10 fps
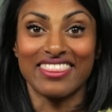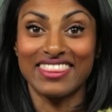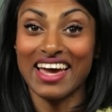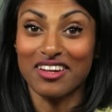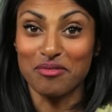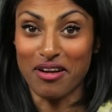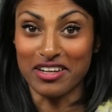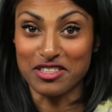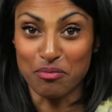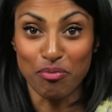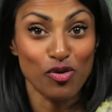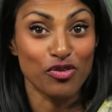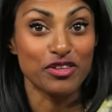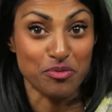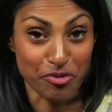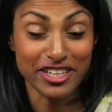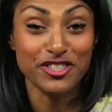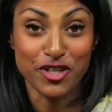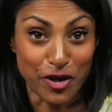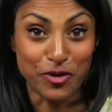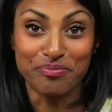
And that'll apply to the ball on the spring too,